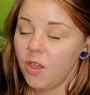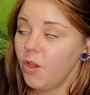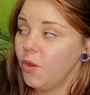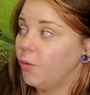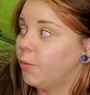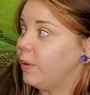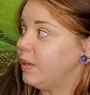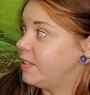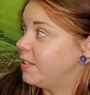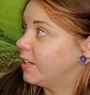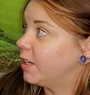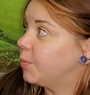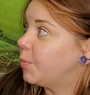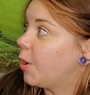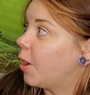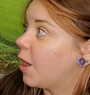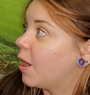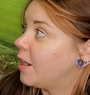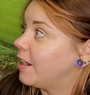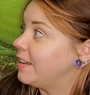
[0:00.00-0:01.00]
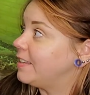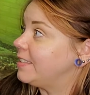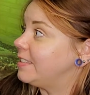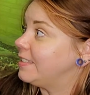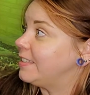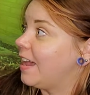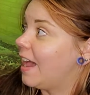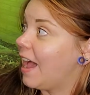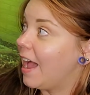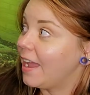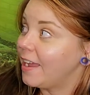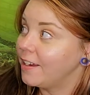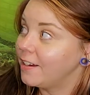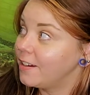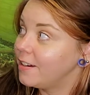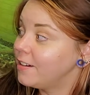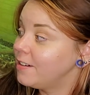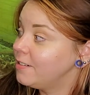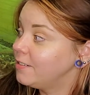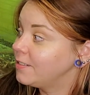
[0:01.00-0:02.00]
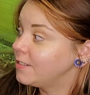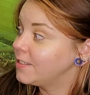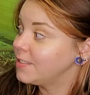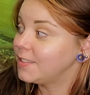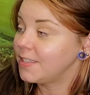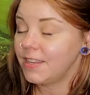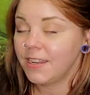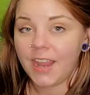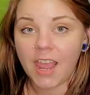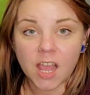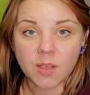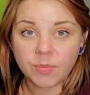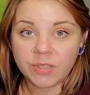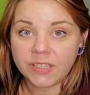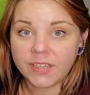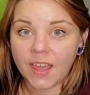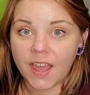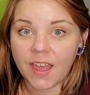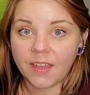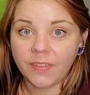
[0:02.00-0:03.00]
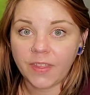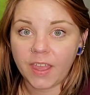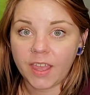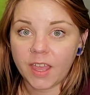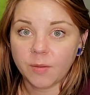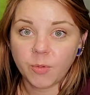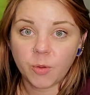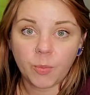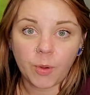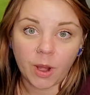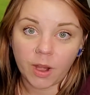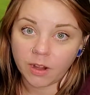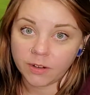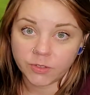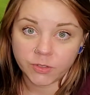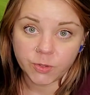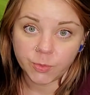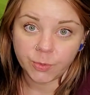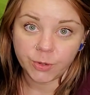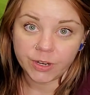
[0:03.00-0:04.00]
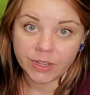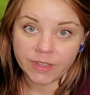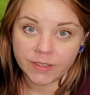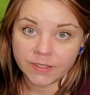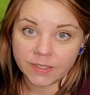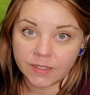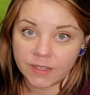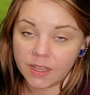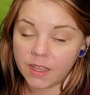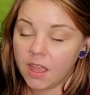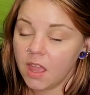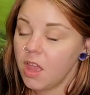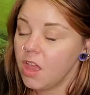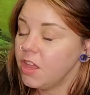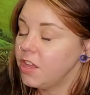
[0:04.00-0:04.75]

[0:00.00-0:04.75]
We took apart his entire Zen habitat. They come apart super easily.